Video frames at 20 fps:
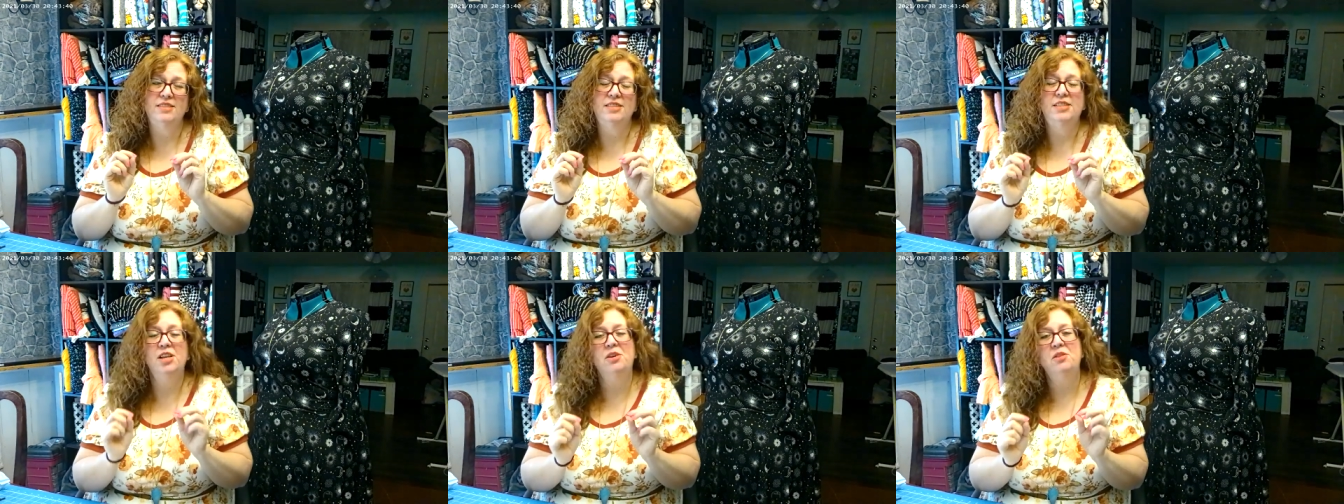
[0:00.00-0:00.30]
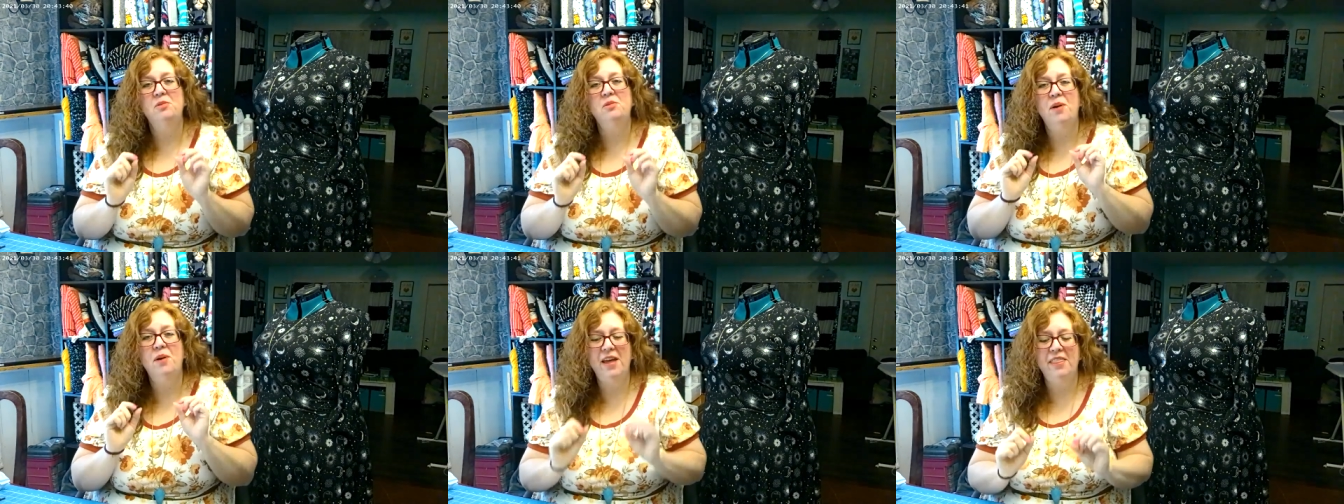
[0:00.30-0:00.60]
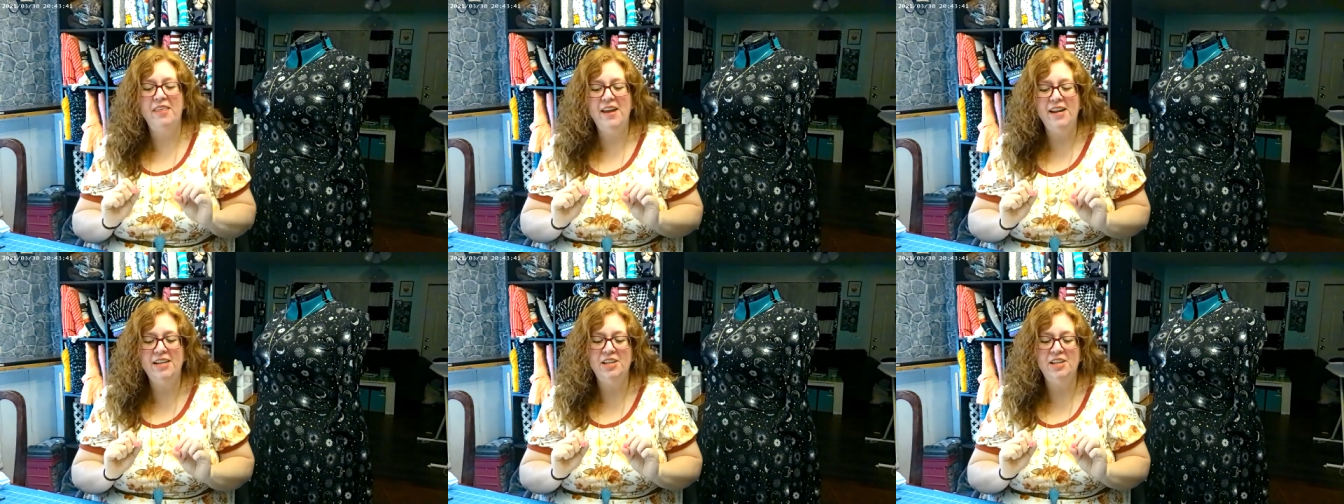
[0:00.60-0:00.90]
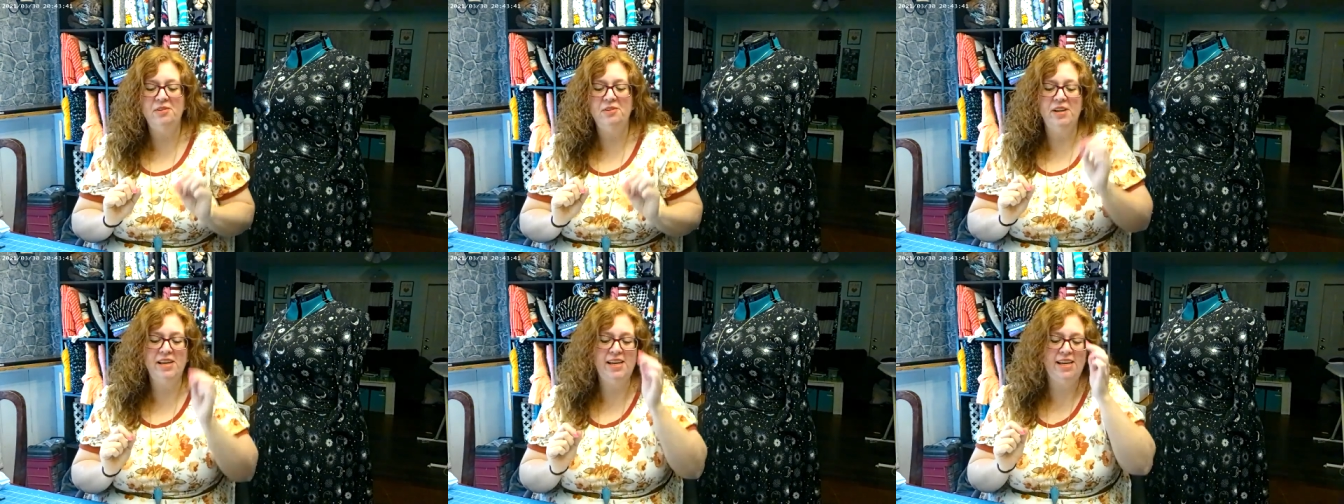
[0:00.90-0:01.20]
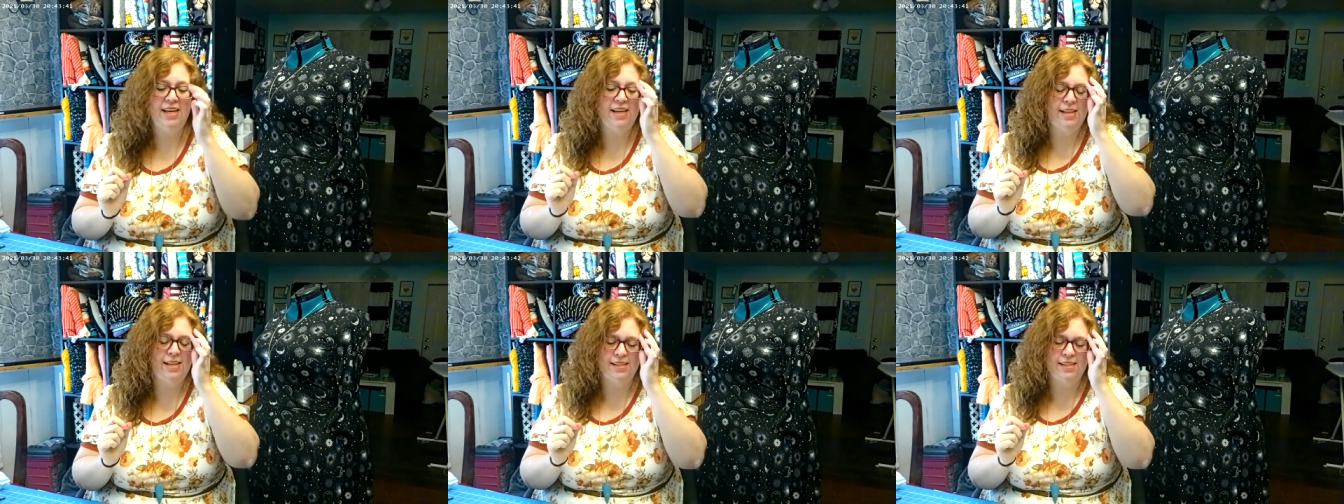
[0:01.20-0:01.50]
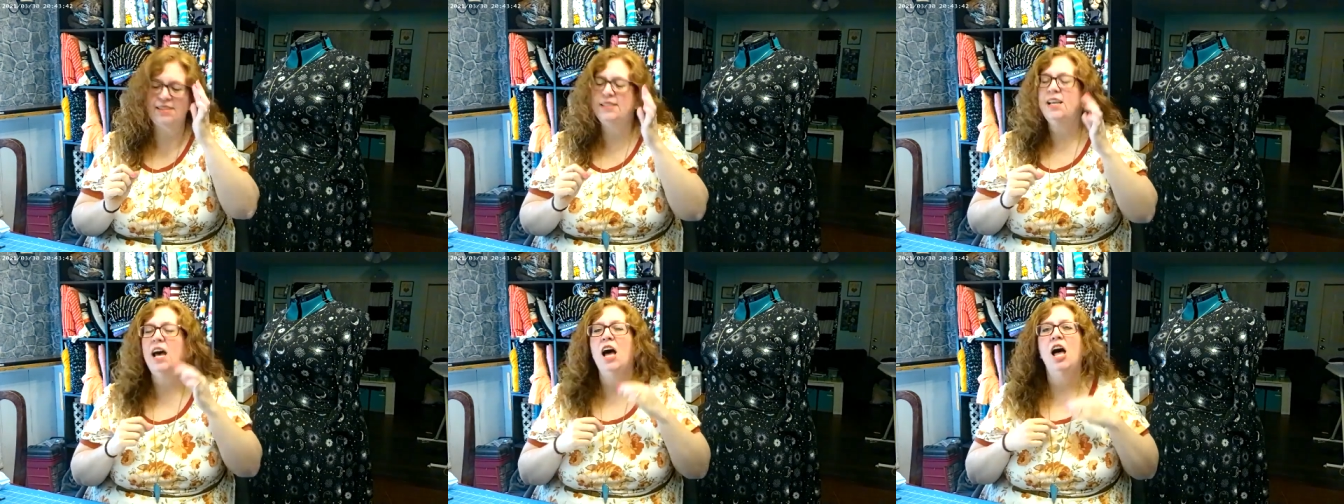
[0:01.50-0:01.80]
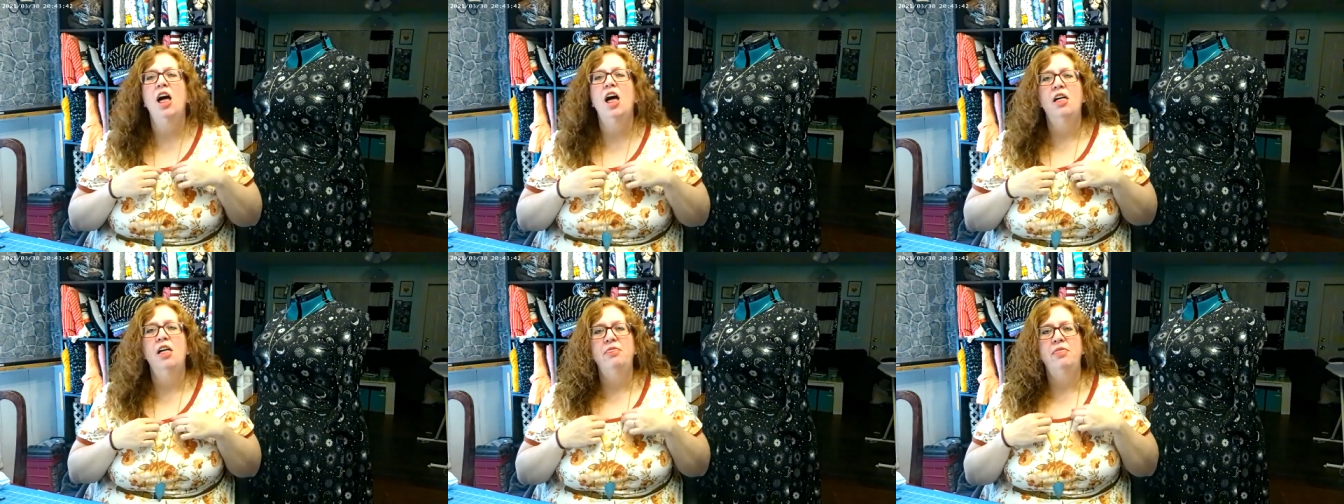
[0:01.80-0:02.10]
So the way they do it is
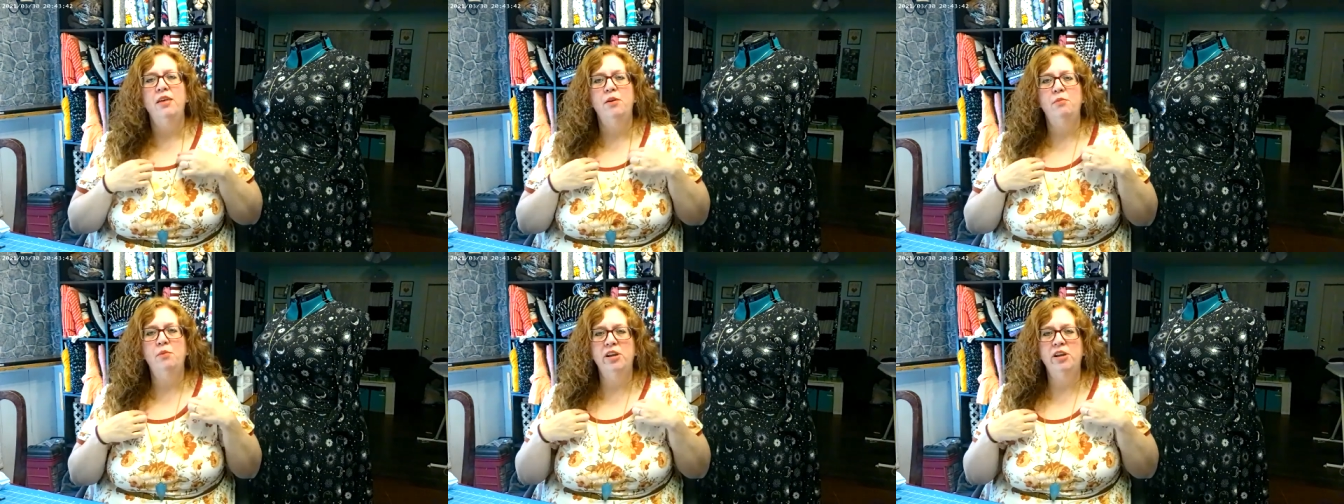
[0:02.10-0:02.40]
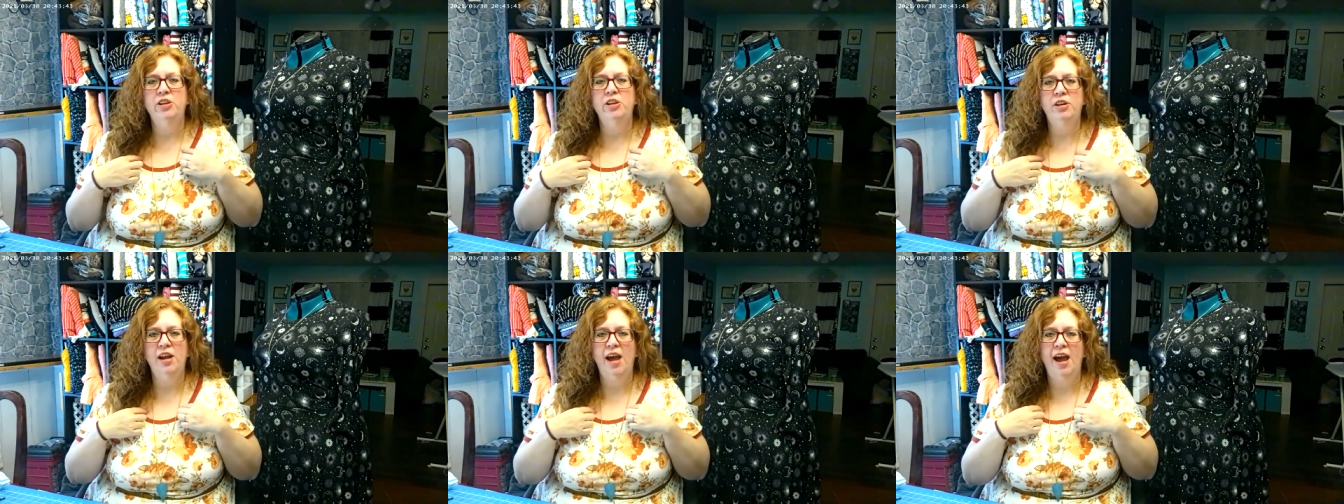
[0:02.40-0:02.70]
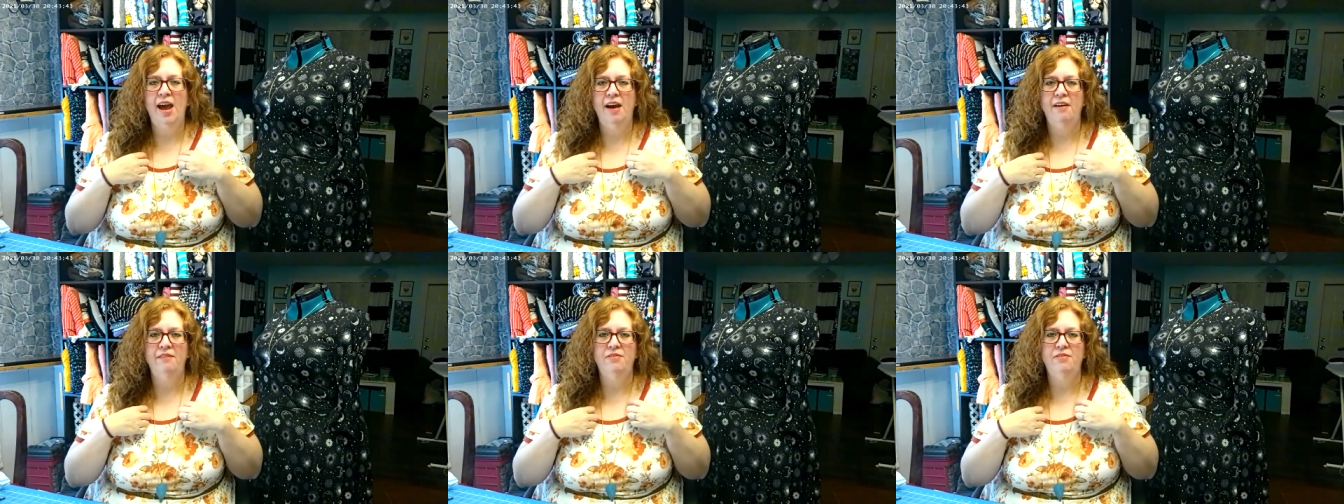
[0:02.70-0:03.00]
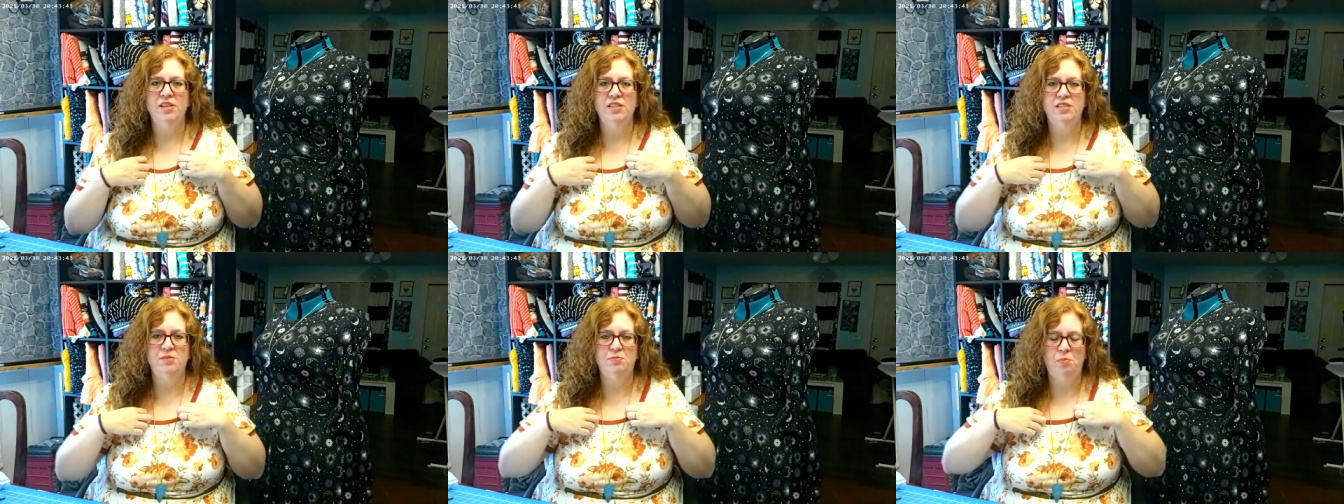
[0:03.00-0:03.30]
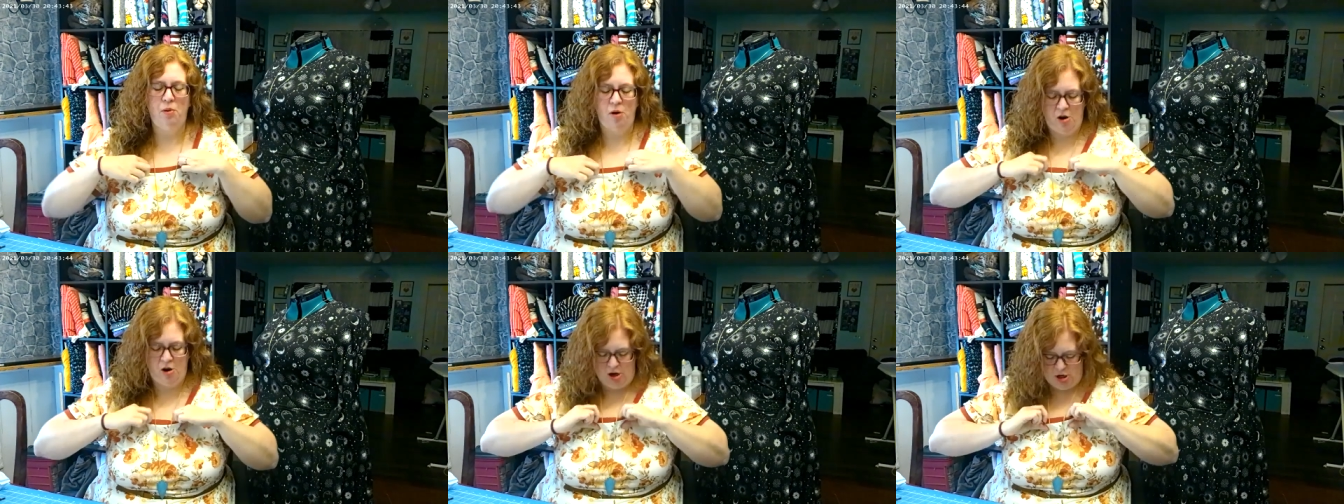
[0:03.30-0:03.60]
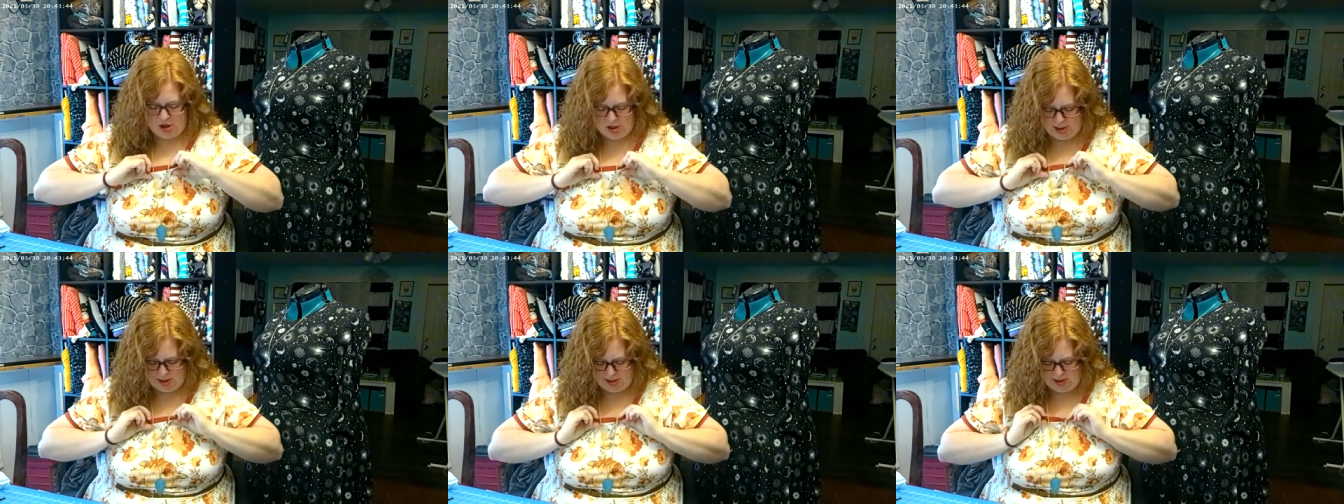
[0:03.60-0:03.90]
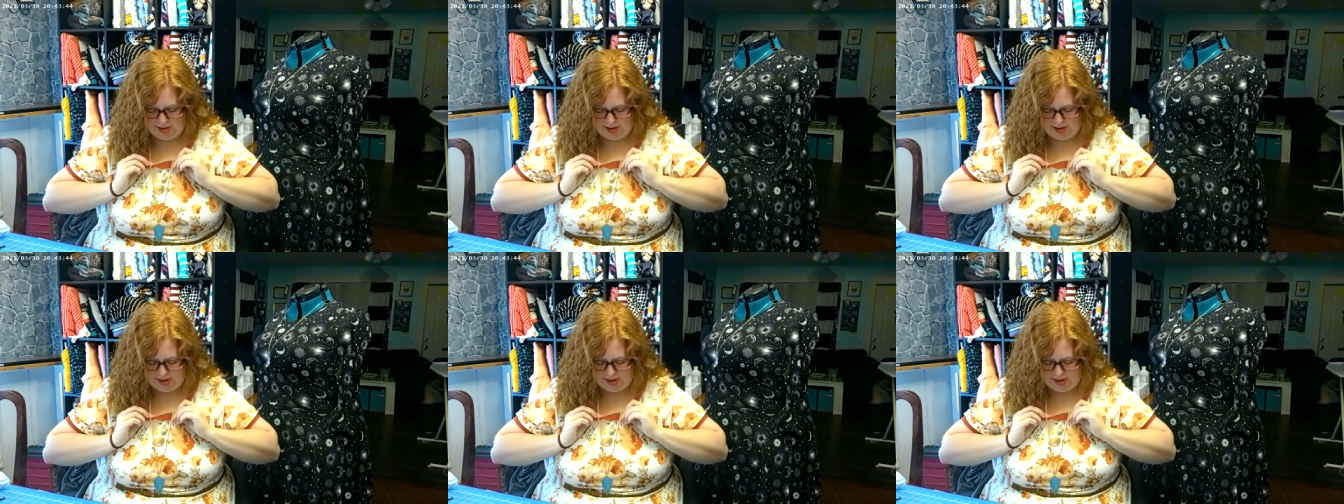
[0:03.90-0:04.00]
they want you to have this part